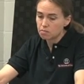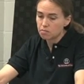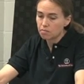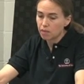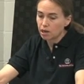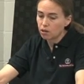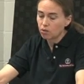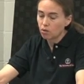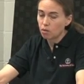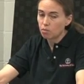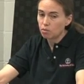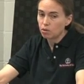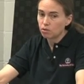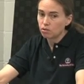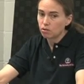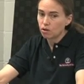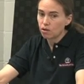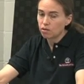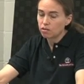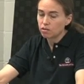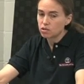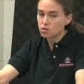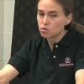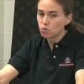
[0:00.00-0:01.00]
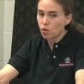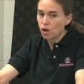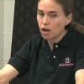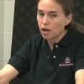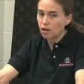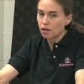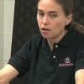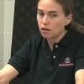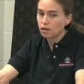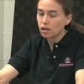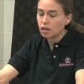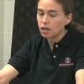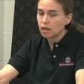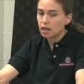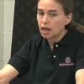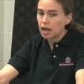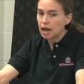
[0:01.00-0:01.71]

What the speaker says: microbial growth as well.